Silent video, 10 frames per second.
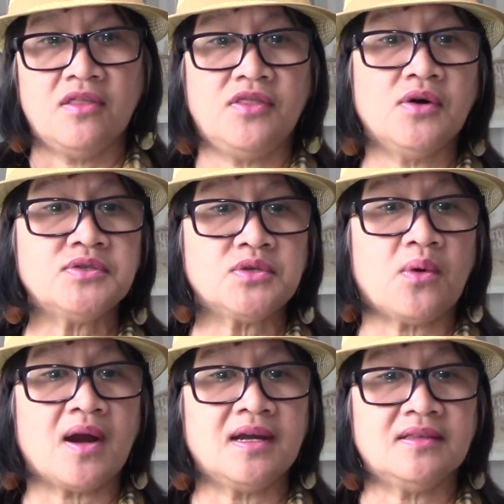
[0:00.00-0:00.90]
those who
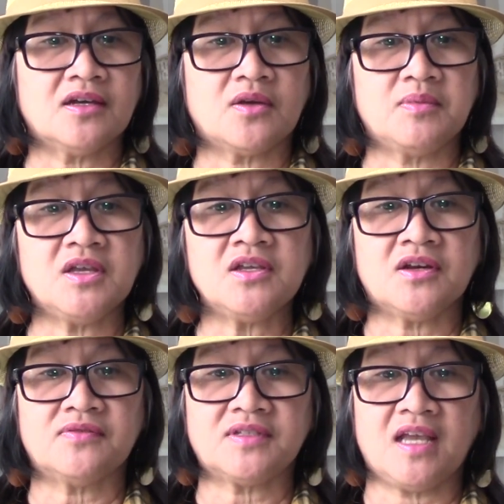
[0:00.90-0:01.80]
are in the
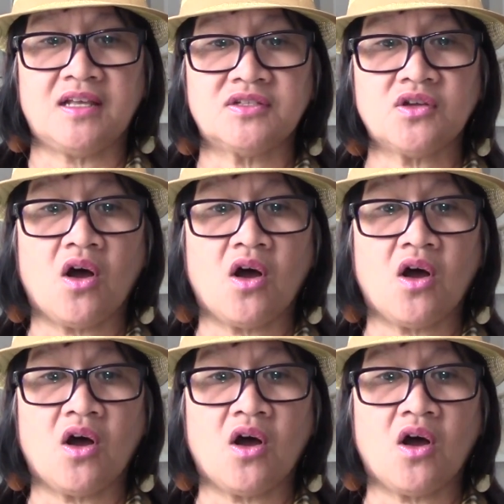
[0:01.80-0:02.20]
communion of saints